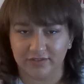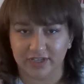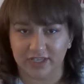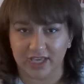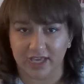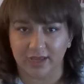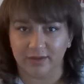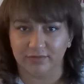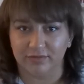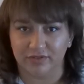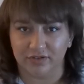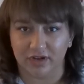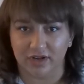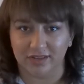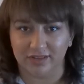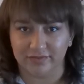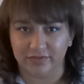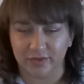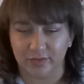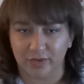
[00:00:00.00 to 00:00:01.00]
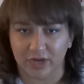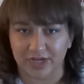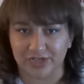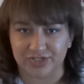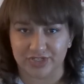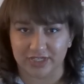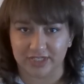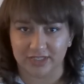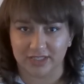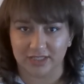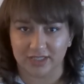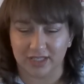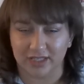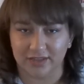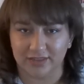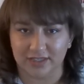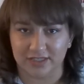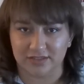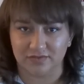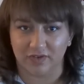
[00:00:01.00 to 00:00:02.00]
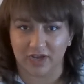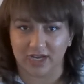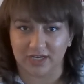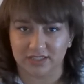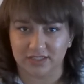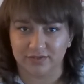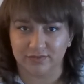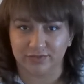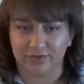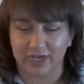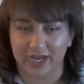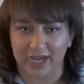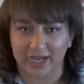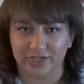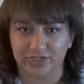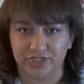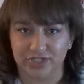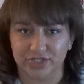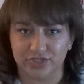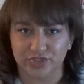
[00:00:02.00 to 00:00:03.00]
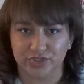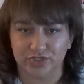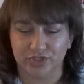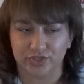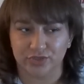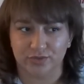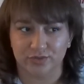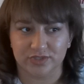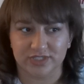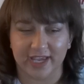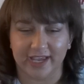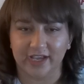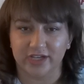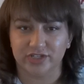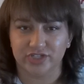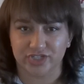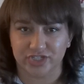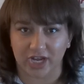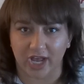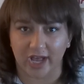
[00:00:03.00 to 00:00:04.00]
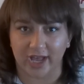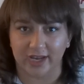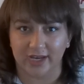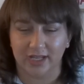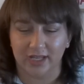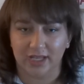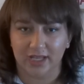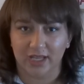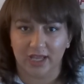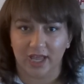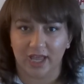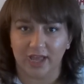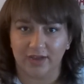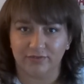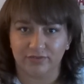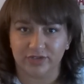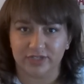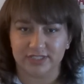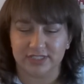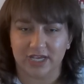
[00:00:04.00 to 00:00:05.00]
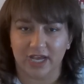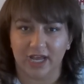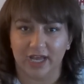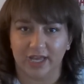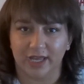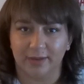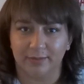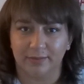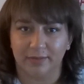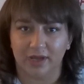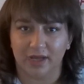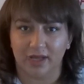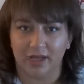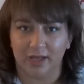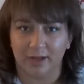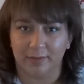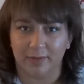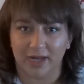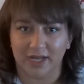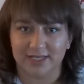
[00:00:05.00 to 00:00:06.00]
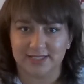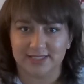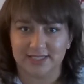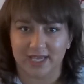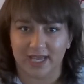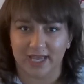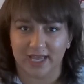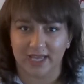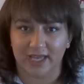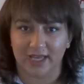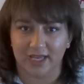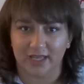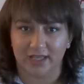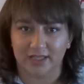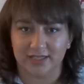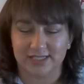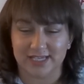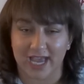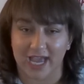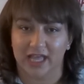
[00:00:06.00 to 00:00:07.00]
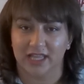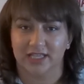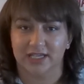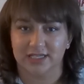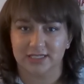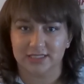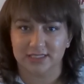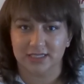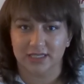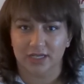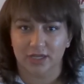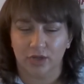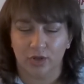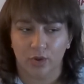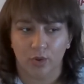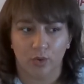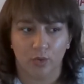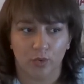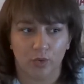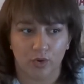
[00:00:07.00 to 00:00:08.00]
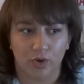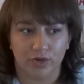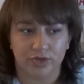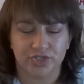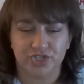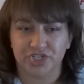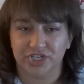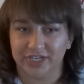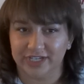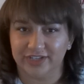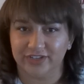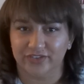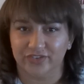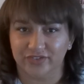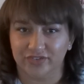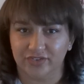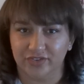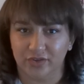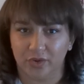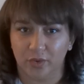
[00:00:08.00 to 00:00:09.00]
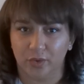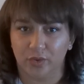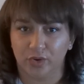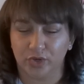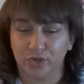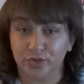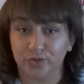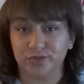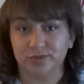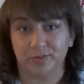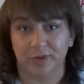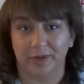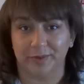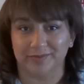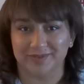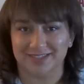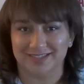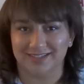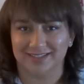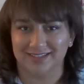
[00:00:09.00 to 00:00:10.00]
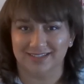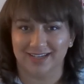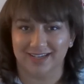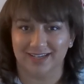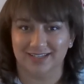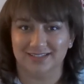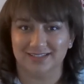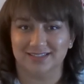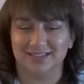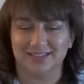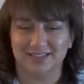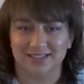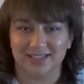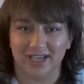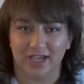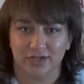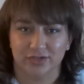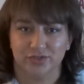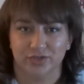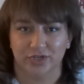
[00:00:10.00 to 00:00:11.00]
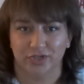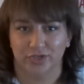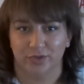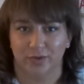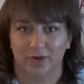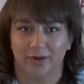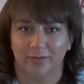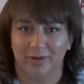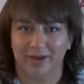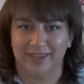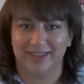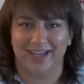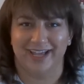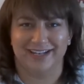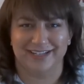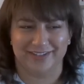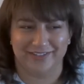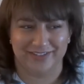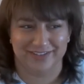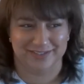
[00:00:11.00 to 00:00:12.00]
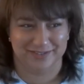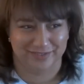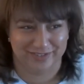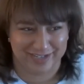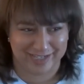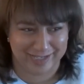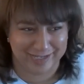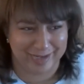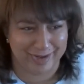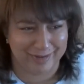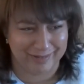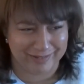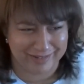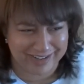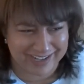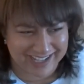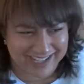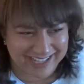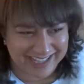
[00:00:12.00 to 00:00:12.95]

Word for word: a game for all of you watching these Voctave reactions to take a shot every time um, I say talent or chills or goosebumps, and see how drunk you are by the end of this video,